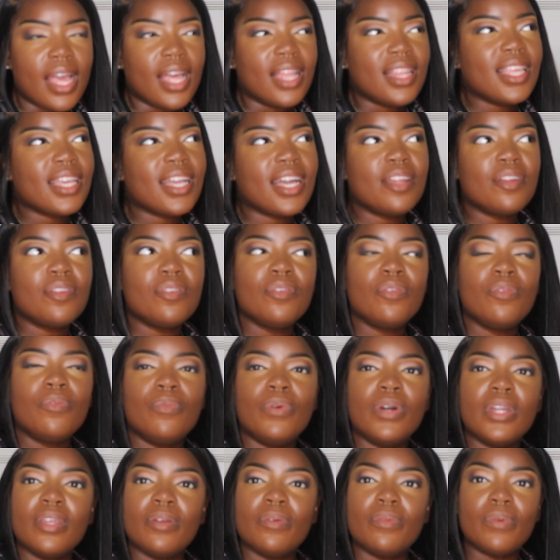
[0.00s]
Like, I don't know
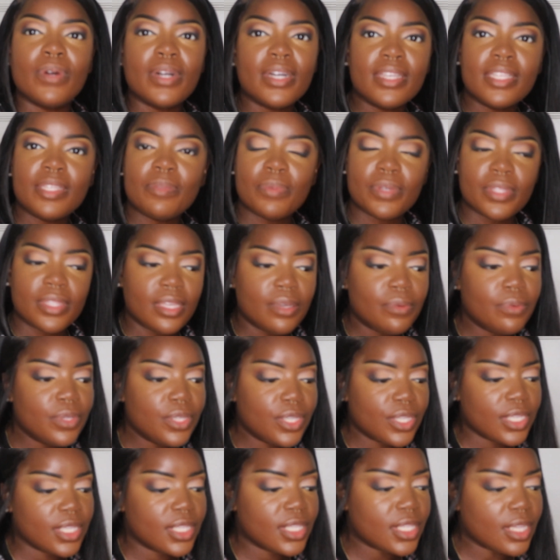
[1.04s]
what it was, but it was just